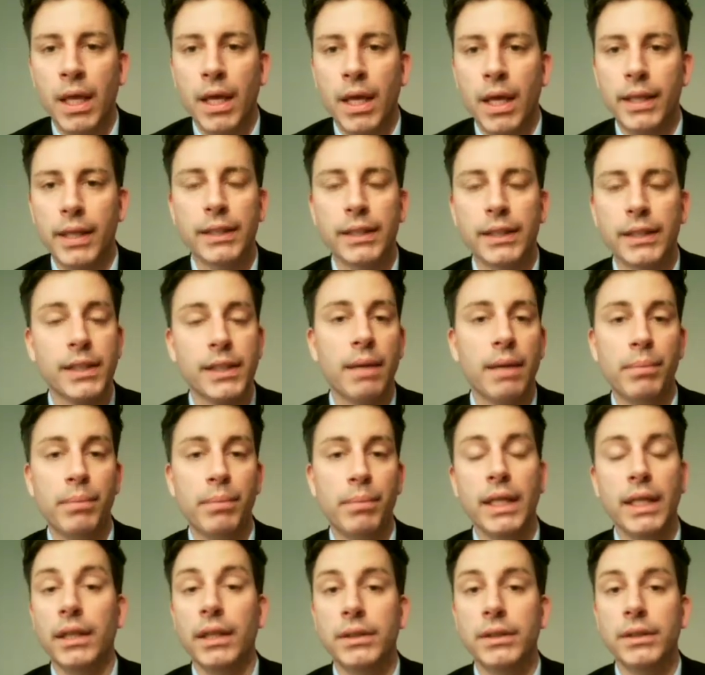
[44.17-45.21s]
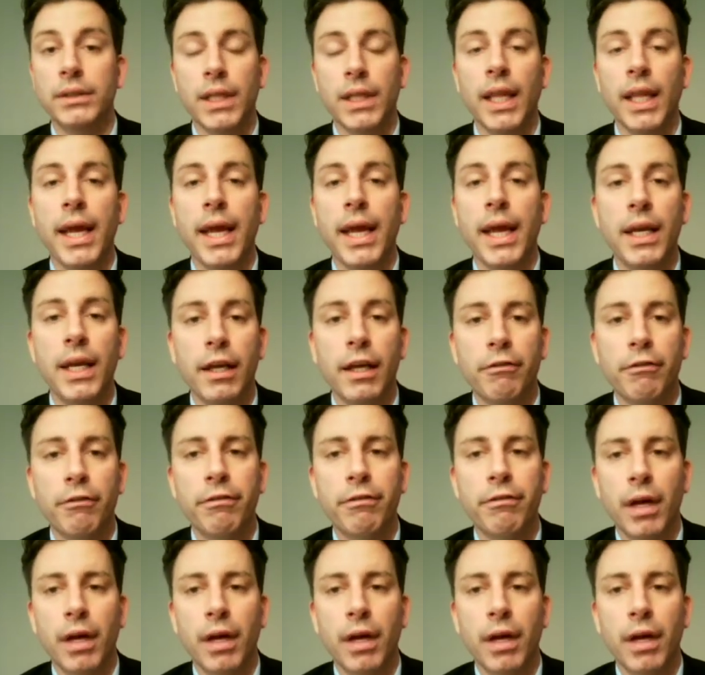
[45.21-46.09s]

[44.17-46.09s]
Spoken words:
And this can be delayed if